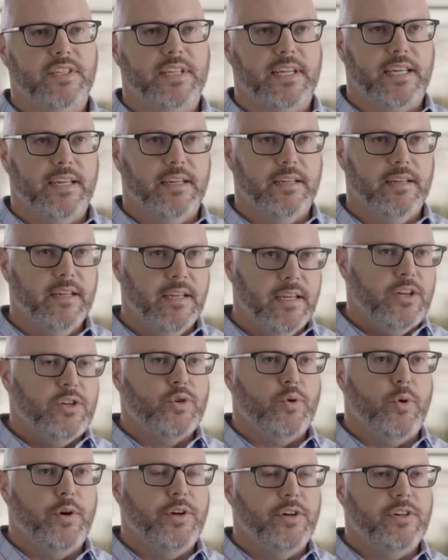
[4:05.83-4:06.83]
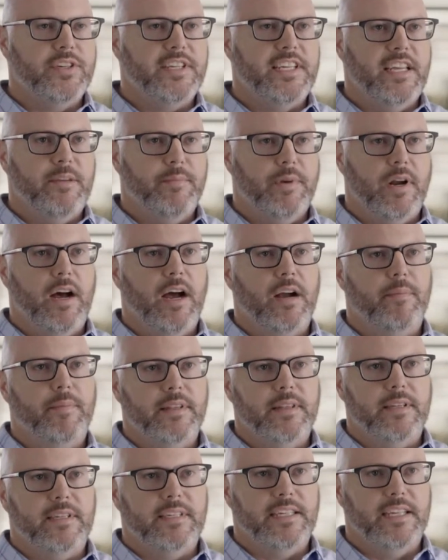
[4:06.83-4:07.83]
that can join your team and augment
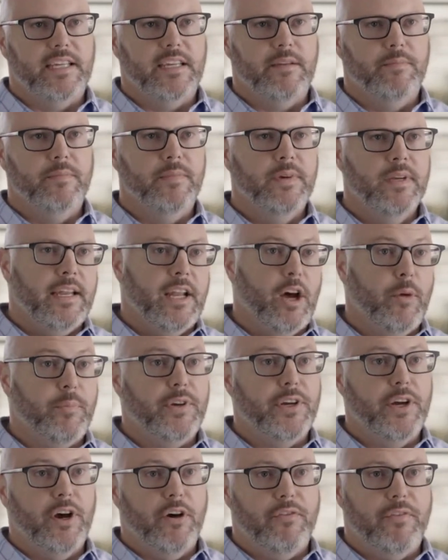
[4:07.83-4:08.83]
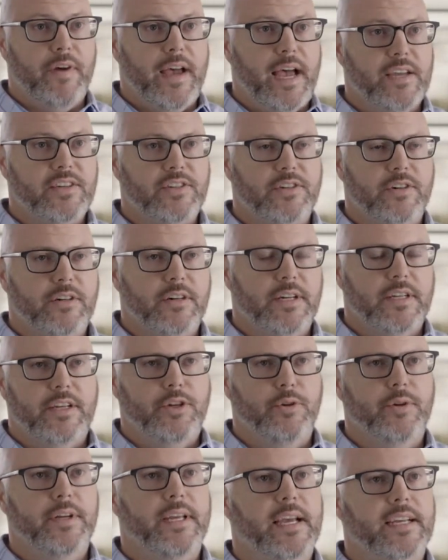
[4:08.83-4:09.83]
the team and help you go faster. And
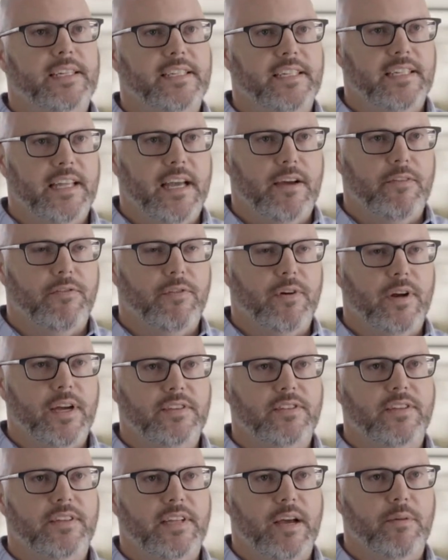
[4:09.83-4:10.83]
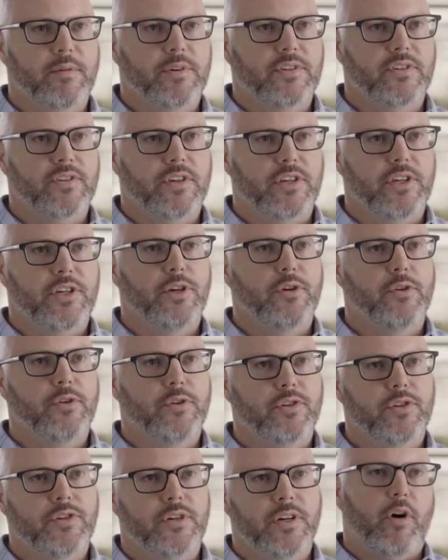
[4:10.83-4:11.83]
UDX did that for us, and that was a
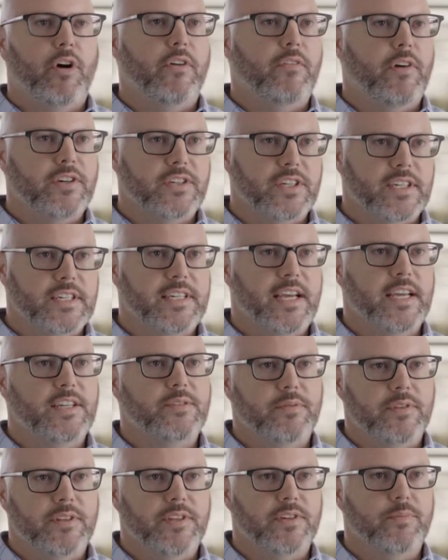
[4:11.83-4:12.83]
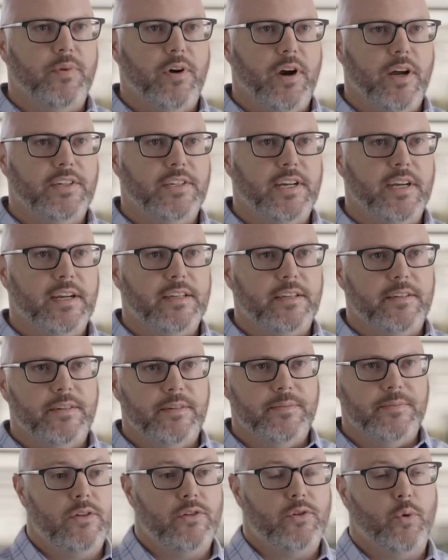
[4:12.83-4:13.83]
huge part of our success with this project.
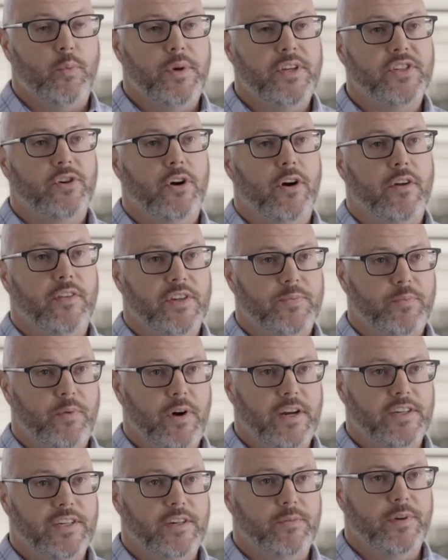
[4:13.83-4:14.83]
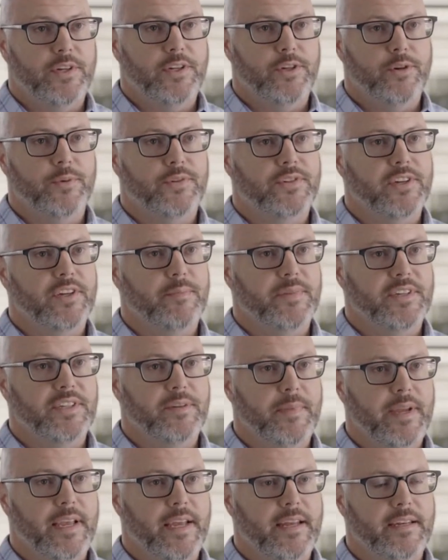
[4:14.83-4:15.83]
So when we started this project, we knew it was going to be
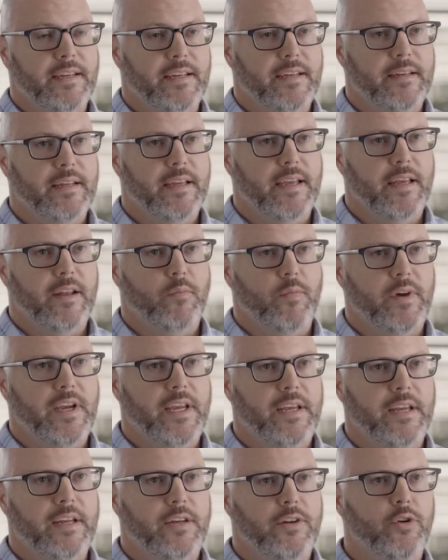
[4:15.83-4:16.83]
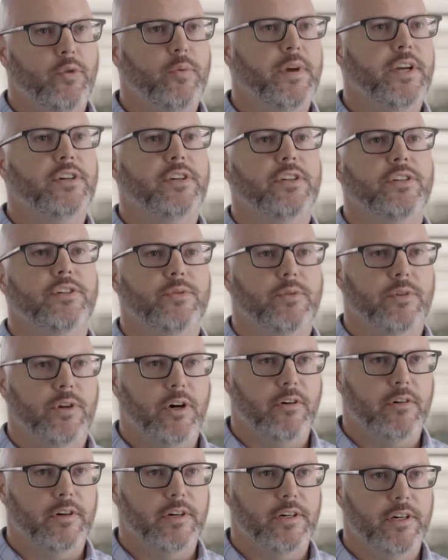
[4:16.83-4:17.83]
demanding, and we knew we couldn't do it
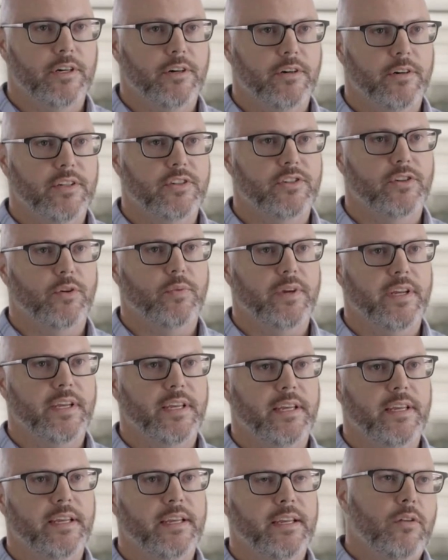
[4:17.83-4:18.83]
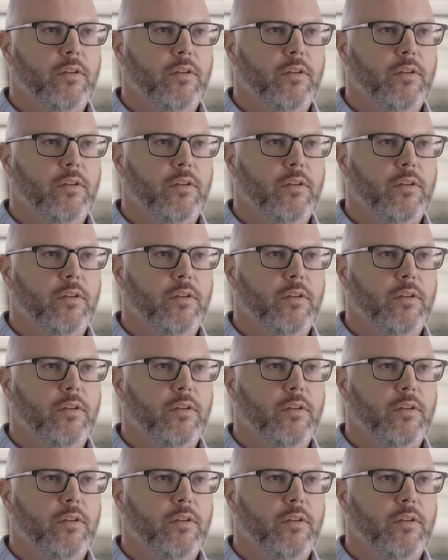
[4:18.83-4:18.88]
all on our own. And so we